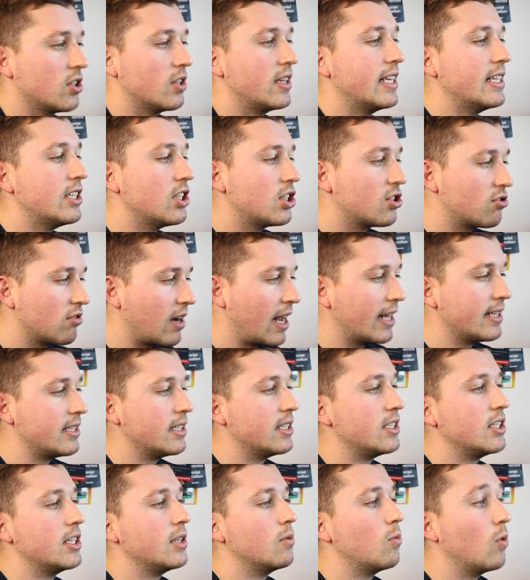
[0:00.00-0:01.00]
So this
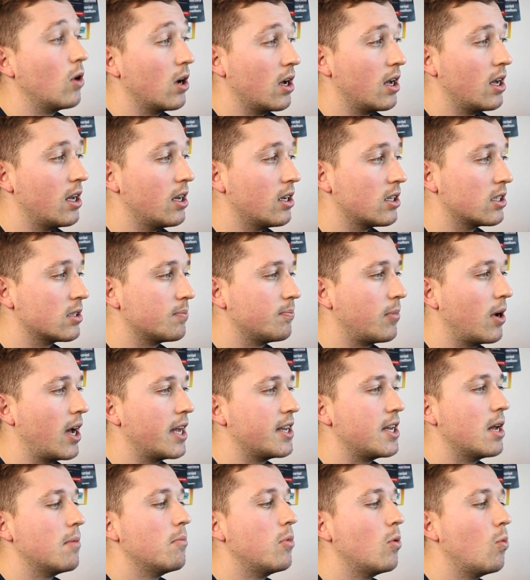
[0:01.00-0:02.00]
strategy works
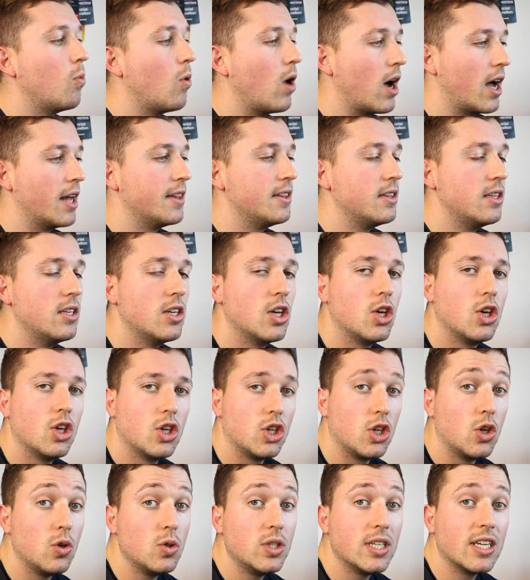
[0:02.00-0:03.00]
by, number 1,
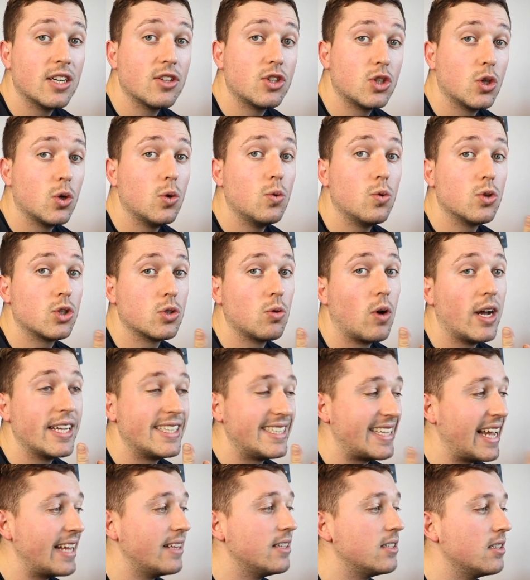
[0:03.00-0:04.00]
using a tool to
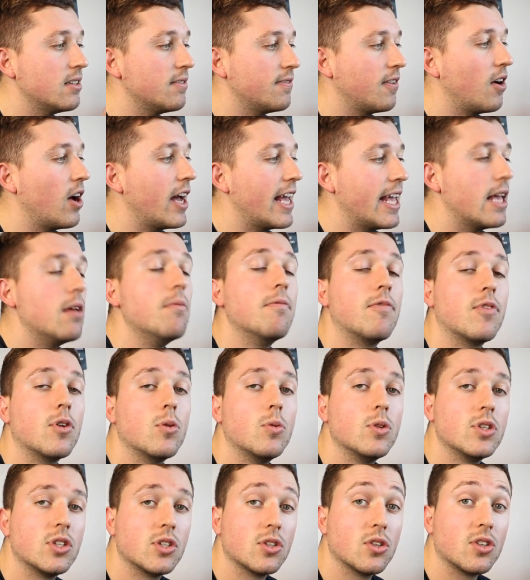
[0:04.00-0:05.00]
identify
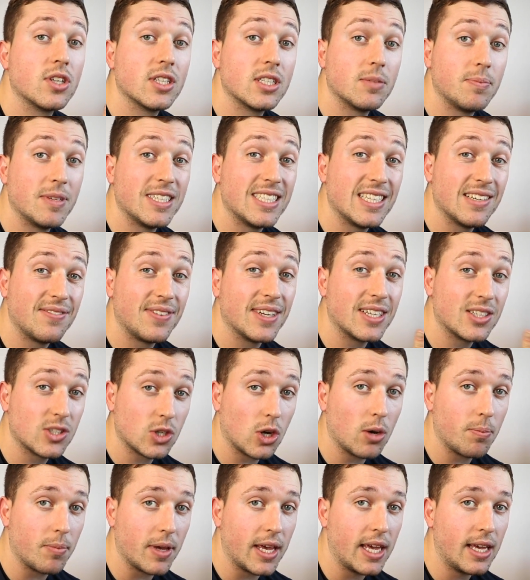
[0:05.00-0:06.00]
influencers on a specific
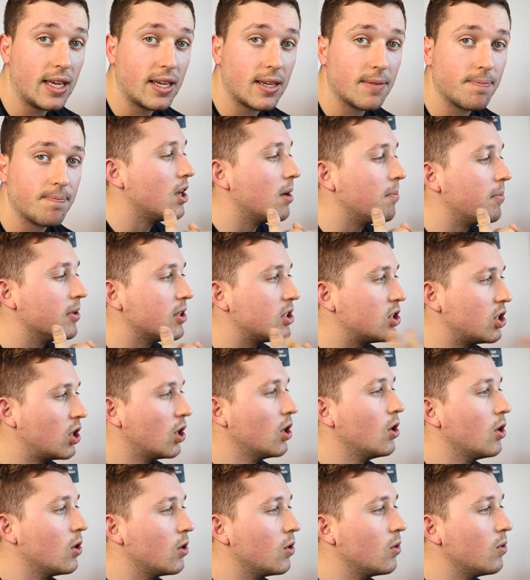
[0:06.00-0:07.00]
topic. Number
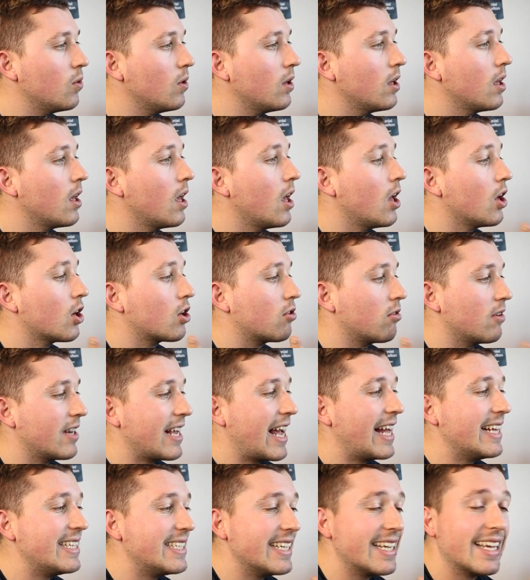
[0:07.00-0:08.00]
2,
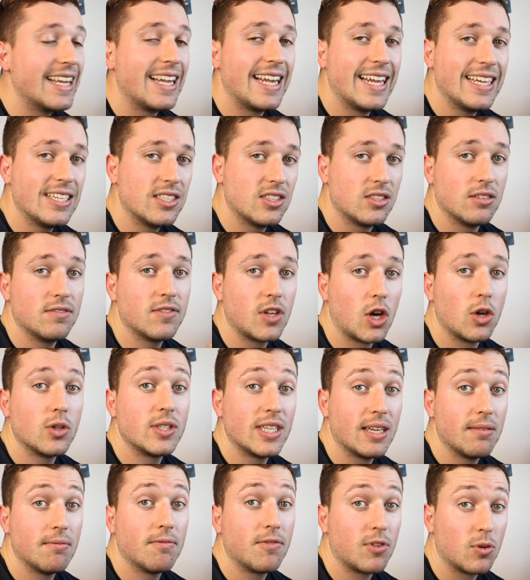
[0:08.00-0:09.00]
creating a list of
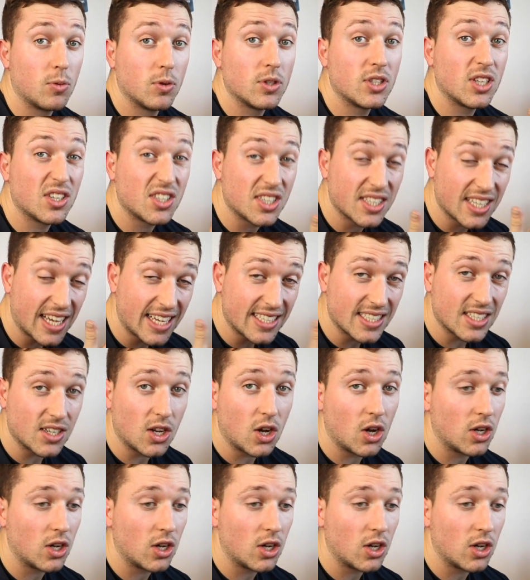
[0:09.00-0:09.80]
those influencers as an